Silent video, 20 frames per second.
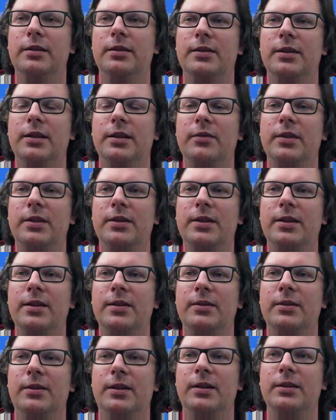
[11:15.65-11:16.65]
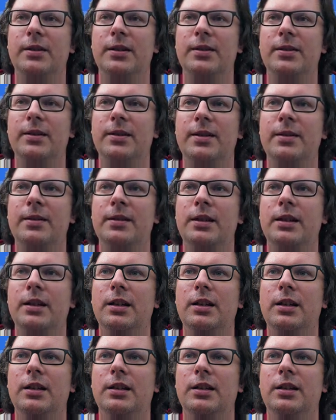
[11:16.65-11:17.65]
services or addresses.
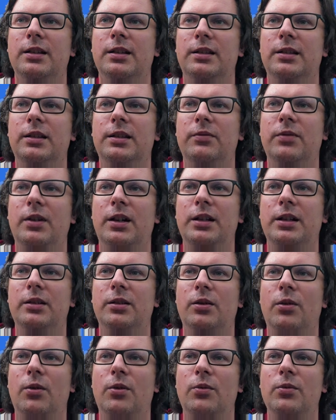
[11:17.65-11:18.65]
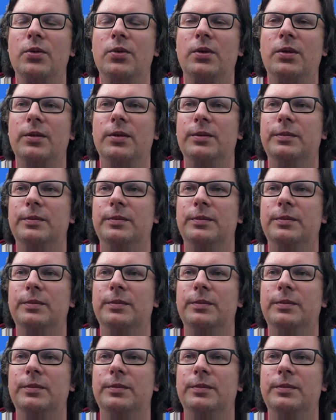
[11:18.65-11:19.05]
Define the host.